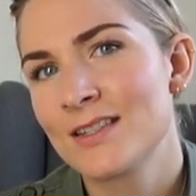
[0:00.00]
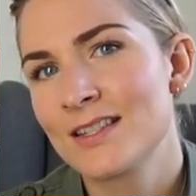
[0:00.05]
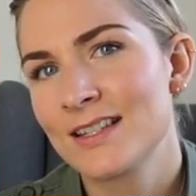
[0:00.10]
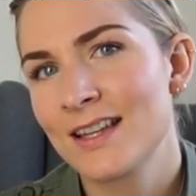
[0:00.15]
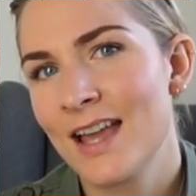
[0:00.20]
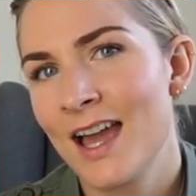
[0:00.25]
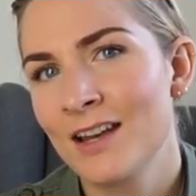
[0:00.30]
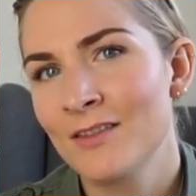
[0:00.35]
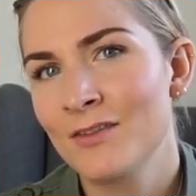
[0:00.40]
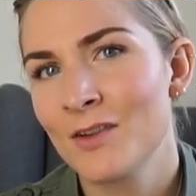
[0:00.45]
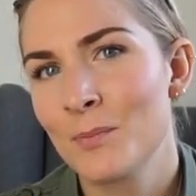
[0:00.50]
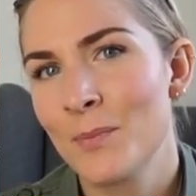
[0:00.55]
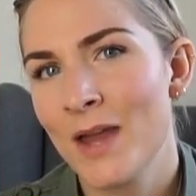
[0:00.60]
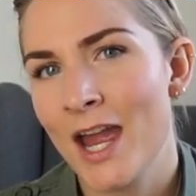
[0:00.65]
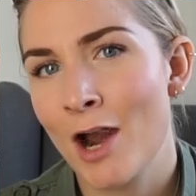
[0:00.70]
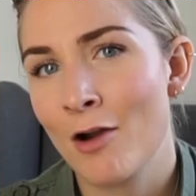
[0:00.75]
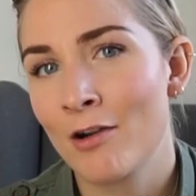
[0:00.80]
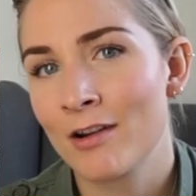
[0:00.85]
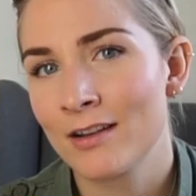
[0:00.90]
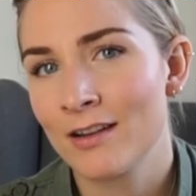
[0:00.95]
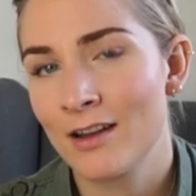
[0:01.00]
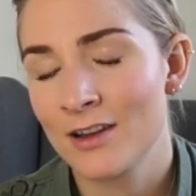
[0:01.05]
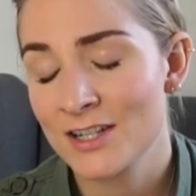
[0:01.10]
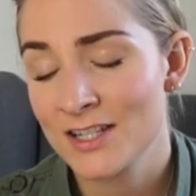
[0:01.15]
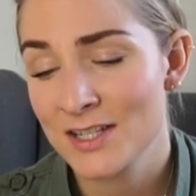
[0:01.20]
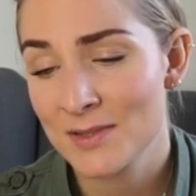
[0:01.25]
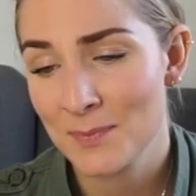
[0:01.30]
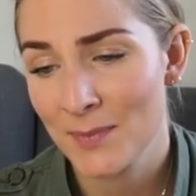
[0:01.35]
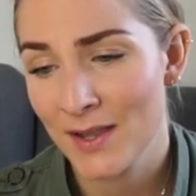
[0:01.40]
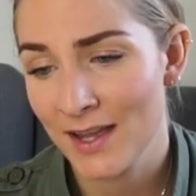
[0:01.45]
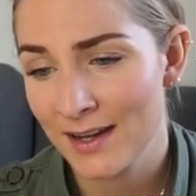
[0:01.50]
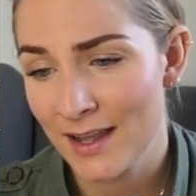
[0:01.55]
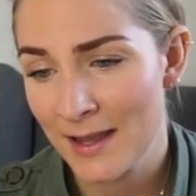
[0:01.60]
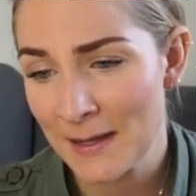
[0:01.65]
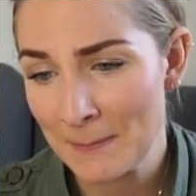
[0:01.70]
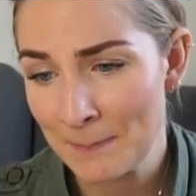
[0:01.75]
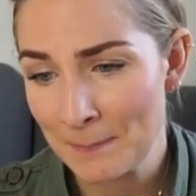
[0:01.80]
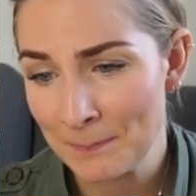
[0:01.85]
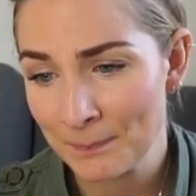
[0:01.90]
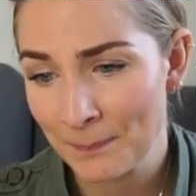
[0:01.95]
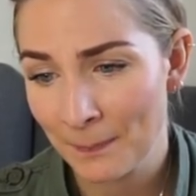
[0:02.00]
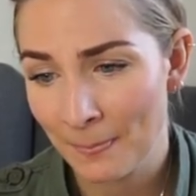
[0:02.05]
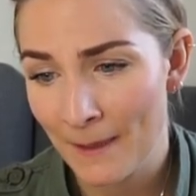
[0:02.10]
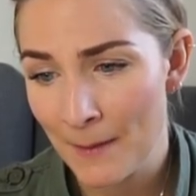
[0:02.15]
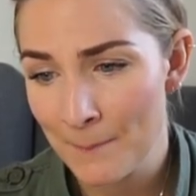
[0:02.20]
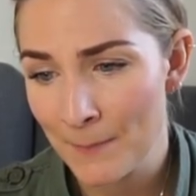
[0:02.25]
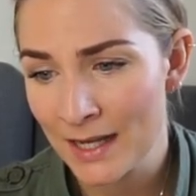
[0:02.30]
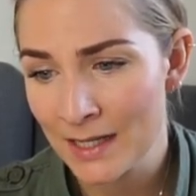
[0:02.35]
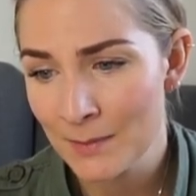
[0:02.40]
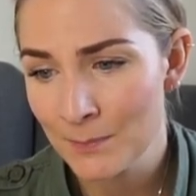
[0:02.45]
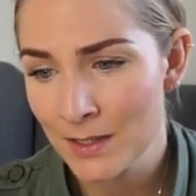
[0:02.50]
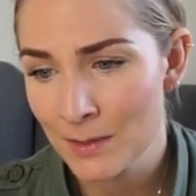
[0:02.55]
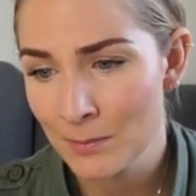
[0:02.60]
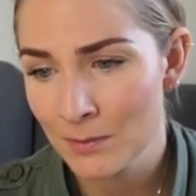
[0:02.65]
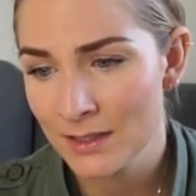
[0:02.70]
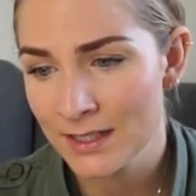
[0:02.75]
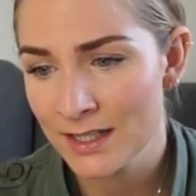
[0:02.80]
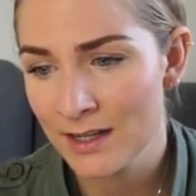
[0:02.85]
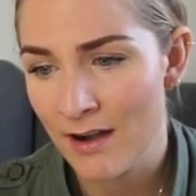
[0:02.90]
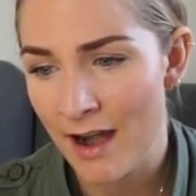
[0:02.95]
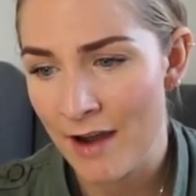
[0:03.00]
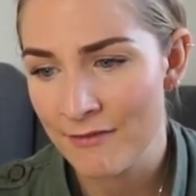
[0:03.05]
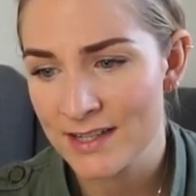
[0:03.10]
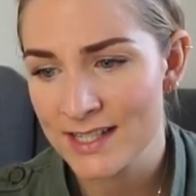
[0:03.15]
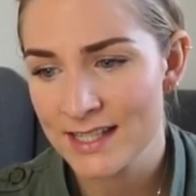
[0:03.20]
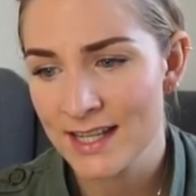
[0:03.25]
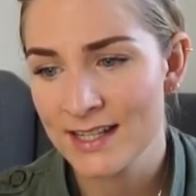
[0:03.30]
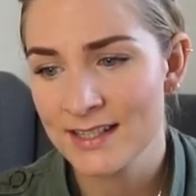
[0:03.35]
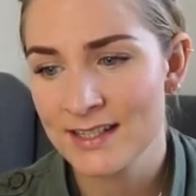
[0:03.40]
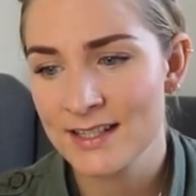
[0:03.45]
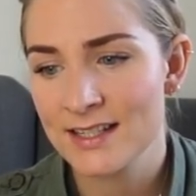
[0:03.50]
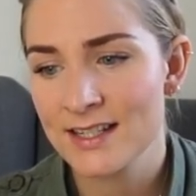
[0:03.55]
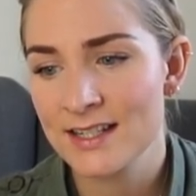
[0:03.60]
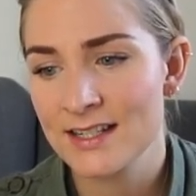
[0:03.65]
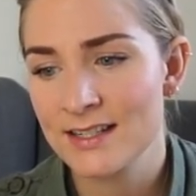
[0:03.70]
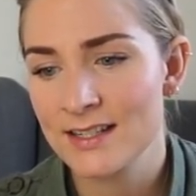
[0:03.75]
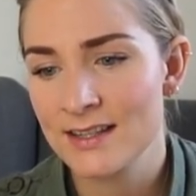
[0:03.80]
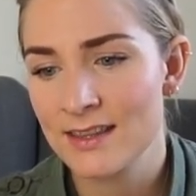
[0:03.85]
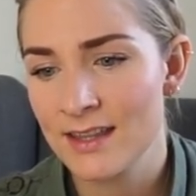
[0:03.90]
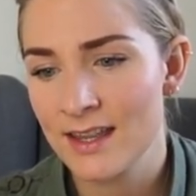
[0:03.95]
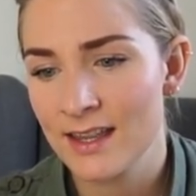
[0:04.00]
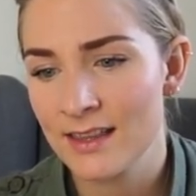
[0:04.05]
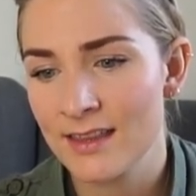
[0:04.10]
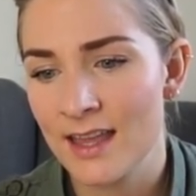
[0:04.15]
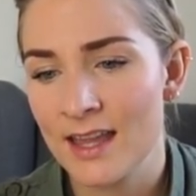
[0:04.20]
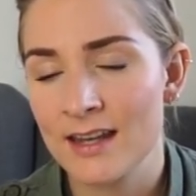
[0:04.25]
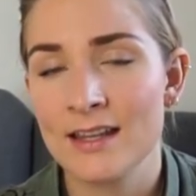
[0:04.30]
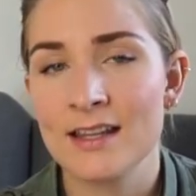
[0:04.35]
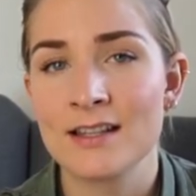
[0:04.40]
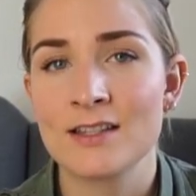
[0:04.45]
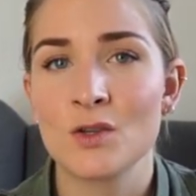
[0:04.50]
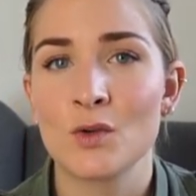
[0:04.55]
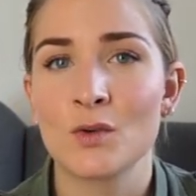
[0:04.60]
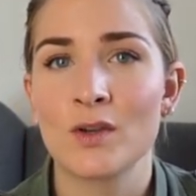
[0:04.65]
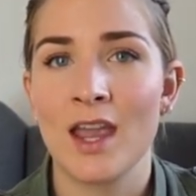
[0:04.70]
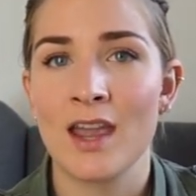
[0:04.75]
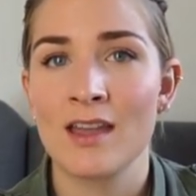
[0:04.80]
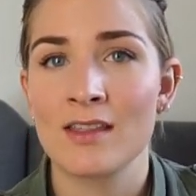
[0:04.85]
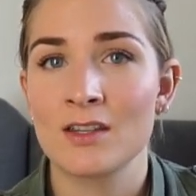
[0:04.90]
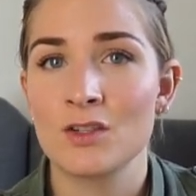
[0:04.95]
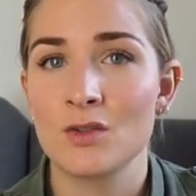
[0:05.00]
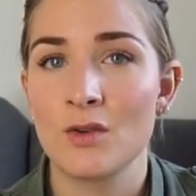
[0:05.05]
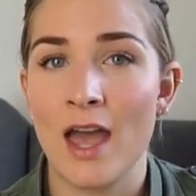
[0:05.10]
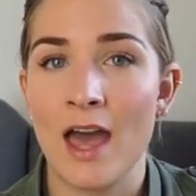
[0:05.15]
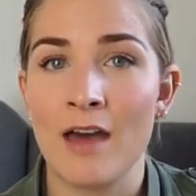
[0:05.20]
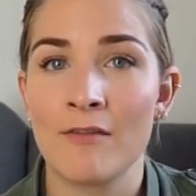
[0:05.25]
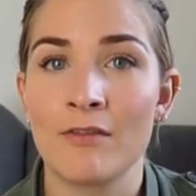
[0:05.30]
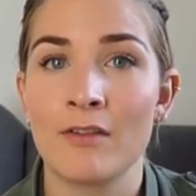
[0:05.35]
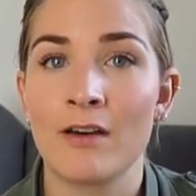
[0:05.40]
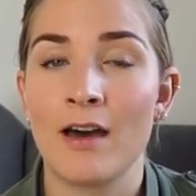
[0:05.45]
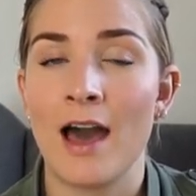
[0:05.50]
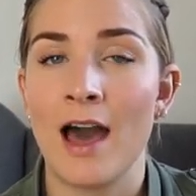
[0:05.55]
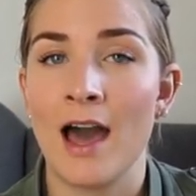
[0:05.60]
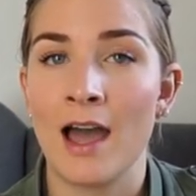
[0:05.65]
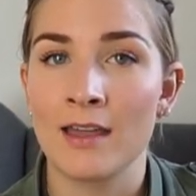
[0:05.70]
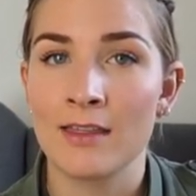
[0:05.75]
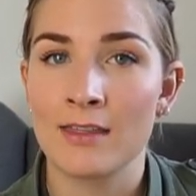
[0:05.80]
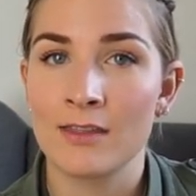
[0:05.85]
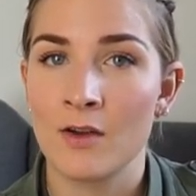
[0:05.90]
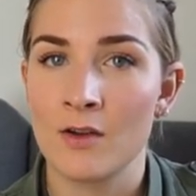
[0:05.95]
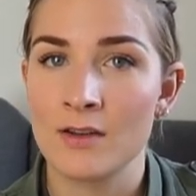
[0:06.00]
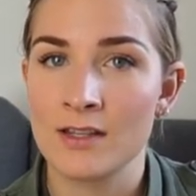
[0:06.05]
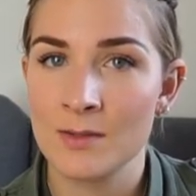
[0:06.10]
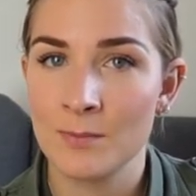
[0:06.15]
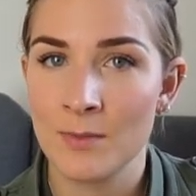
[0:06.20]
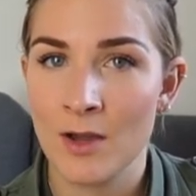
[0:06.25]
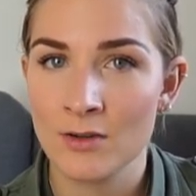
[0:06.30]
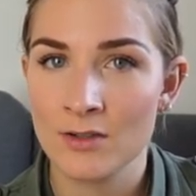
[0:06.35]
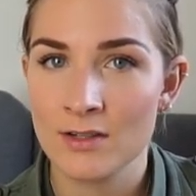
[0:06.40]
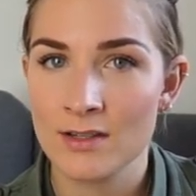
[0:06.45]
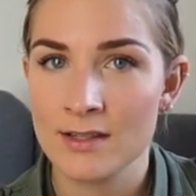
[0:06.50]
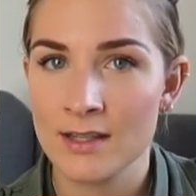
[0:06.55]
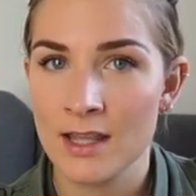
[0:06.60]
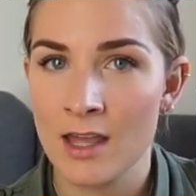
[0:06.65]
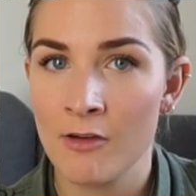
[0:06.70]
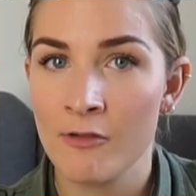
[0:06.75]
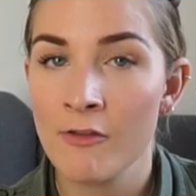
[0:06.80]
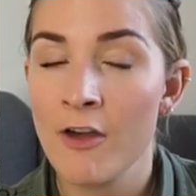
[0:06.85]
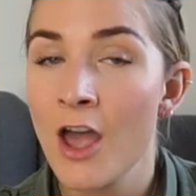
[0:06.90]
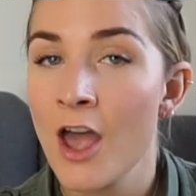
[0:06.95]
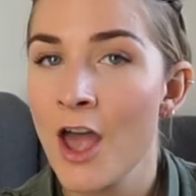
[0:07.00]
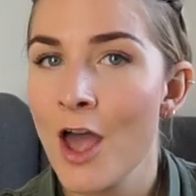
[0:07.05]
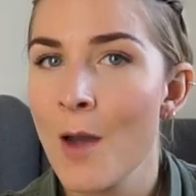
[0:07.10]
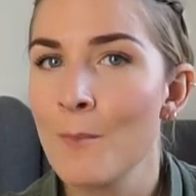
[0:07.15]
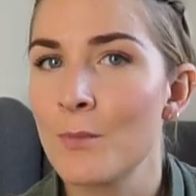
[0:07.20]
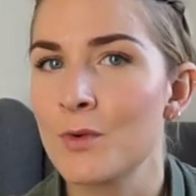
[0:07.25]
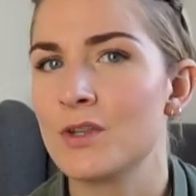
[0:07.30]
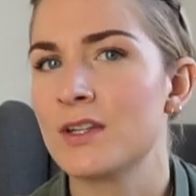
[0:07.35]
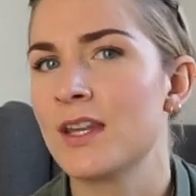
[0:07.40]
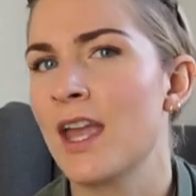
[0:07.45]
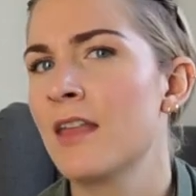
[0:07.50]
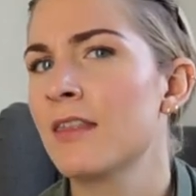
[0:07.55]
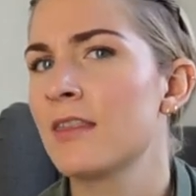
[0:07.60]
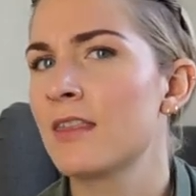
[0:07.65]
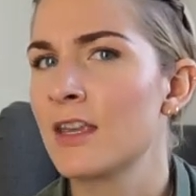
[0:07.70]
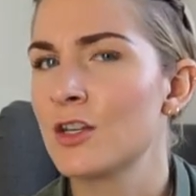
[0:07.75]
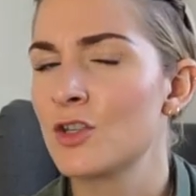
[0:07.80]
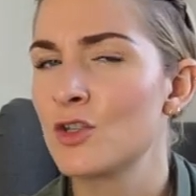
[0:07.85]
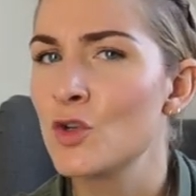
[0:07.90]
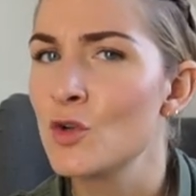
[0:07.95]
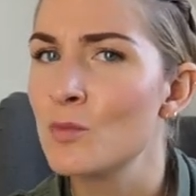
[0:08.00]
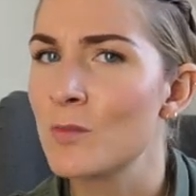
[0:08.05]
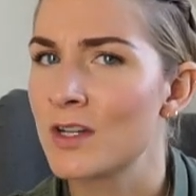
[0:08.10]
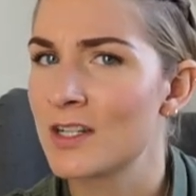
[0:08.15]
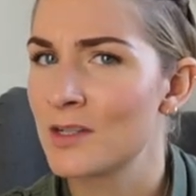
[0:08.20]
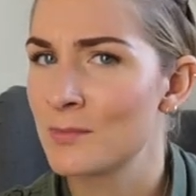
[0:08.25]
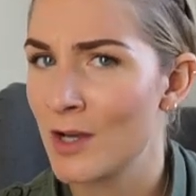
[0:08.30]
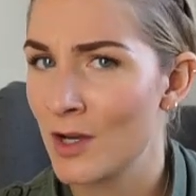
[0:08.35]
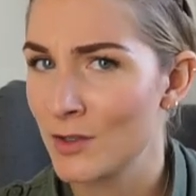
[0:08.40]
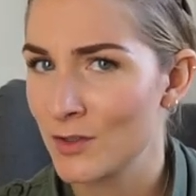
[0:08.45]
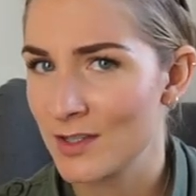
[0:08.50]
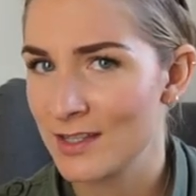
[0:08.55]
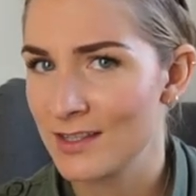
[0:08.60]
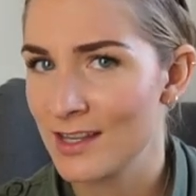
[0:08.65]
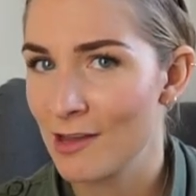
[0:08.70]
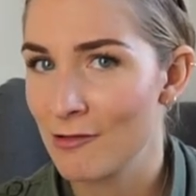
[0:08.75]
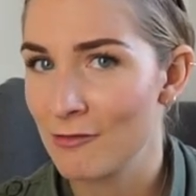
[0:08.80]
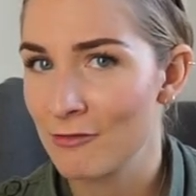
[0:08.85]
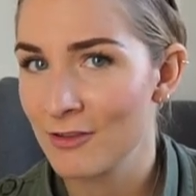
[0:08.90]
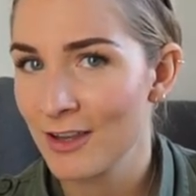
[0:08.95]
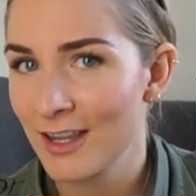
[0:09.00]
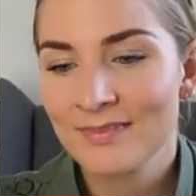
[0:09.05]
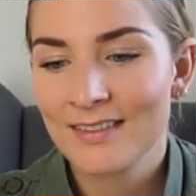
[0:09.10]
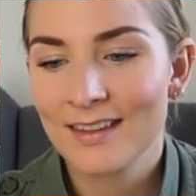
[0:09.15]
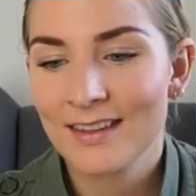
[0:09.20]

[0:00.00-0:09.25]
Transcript: It's kind of a paradox, but um, many people here have a tendency to think that it's okay that you have high thoughts about yourself, but you can't think too much about yourself.